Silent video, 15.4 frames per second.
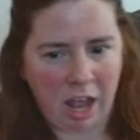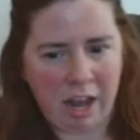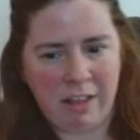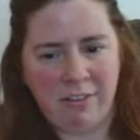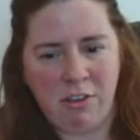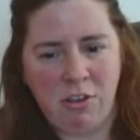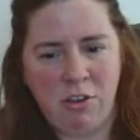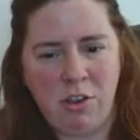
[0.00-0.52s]
And
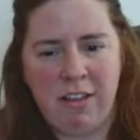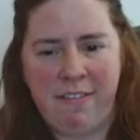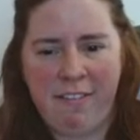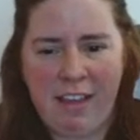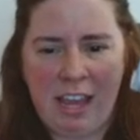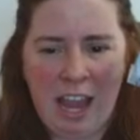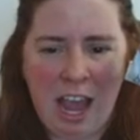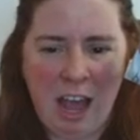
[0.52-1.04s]
so you can
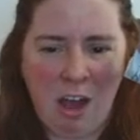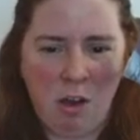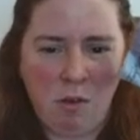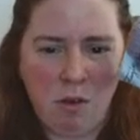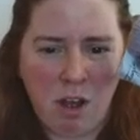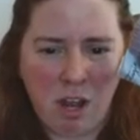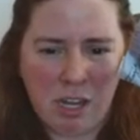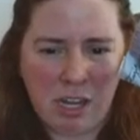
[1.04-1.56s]
see how
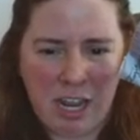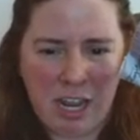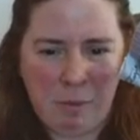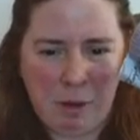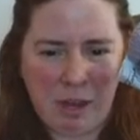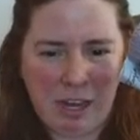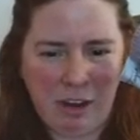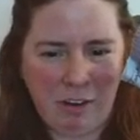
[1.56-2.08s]
on camera
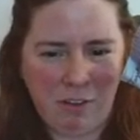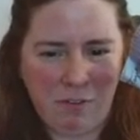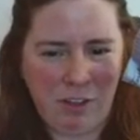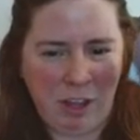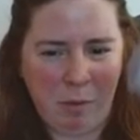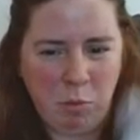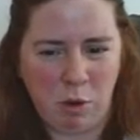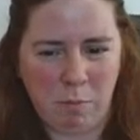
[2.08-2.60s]
here it's
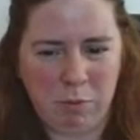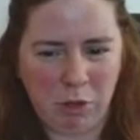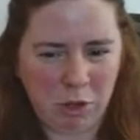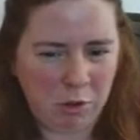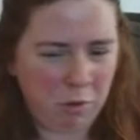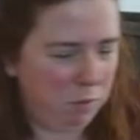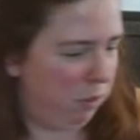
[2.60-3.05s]
feeling more blue.